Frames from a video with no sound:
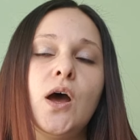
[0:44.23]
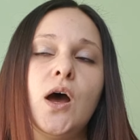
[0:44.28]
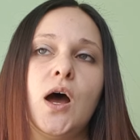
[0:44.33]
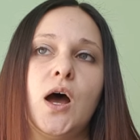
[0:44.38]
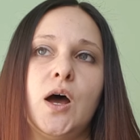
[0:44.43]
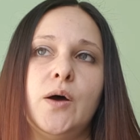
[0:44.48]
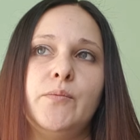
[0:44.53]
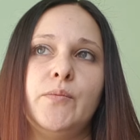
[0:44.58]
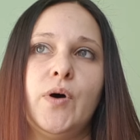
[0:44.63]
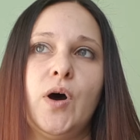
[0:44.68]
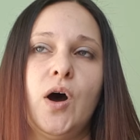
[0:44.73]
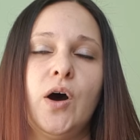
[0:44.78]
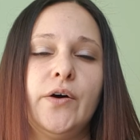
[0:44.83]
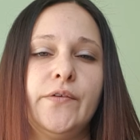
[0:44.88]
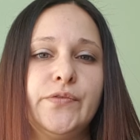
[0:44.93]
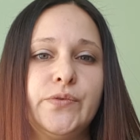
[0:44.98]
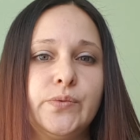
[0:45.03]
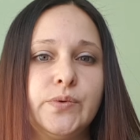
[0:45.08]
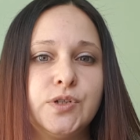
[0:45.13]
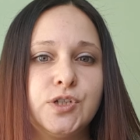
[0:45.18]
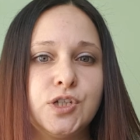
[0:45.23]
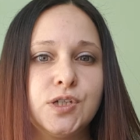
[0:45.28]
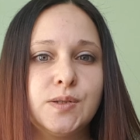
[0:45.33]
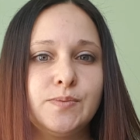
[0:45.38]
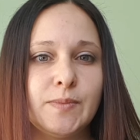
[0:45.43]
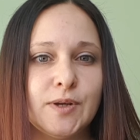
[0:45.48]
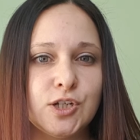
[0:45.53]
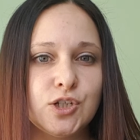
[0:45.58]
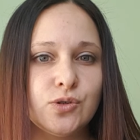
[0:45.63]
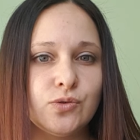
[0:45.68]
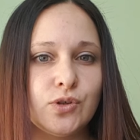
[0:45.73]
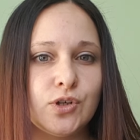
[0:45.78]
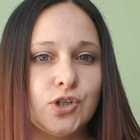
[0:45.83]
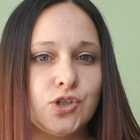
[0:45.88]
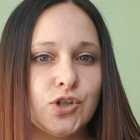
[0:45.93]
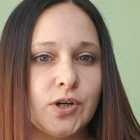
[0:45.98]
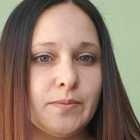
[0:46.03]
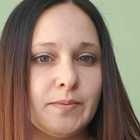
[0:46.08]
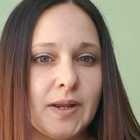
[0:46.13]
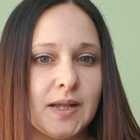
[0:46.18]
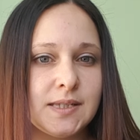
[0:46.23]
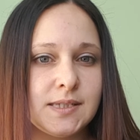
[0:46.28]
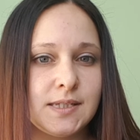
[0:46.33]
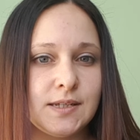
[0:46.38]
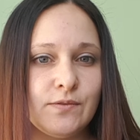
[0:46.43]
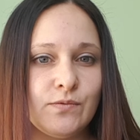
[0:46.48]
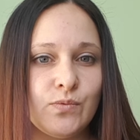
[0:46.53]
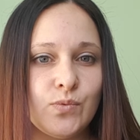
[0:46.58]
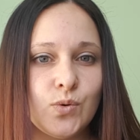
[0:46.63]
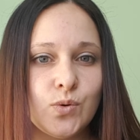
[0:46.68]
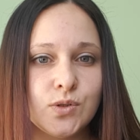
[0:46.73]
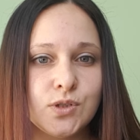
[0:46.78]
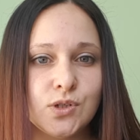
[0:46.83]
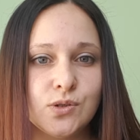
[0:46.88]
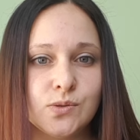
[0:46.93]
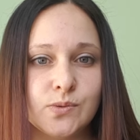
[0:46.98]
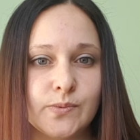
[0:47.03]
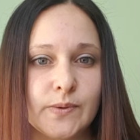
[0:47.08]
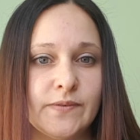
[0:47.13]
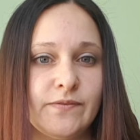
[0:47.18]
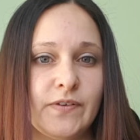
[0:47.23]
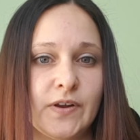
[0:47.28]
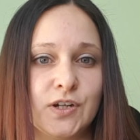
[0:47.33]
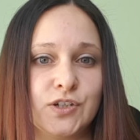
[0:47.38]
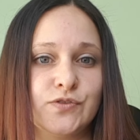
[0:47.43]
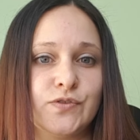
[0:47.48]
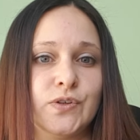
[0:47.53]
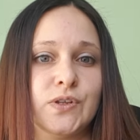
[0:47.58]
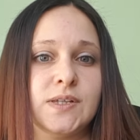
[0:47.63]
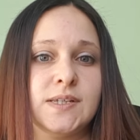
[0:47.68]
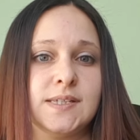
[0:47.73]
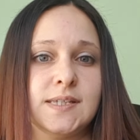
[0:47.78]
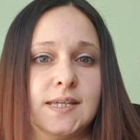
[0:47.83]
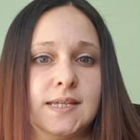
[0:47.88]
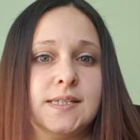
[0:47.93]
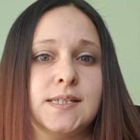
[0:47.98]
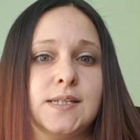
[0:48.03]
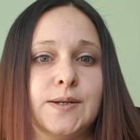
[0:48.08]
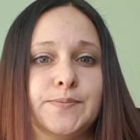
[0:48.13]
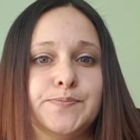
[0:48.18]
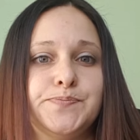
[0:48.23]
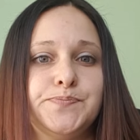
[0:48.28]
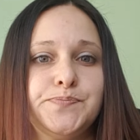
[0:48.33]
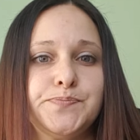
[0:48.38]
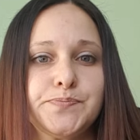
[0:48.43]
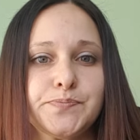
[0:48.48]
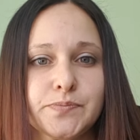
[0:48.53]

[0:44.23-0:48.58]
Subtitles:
Afterwards, just make sure that you drink plenty of water to be flush through the system.